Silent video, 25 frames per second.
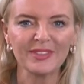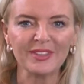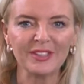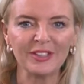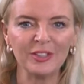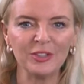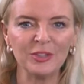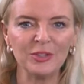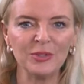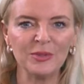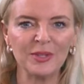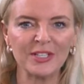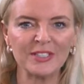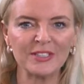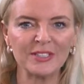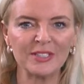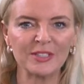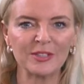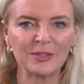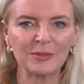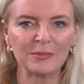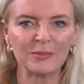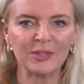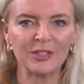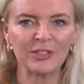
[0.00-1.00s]
US
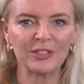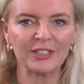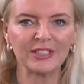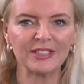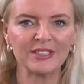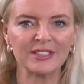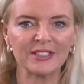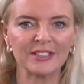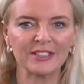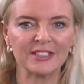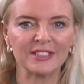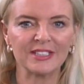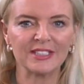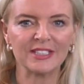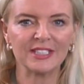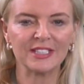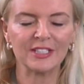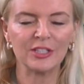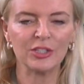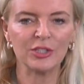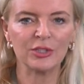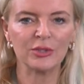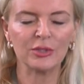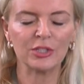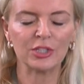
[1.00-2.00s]
stock markets
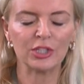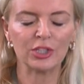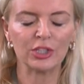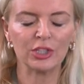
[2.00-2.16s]
continued a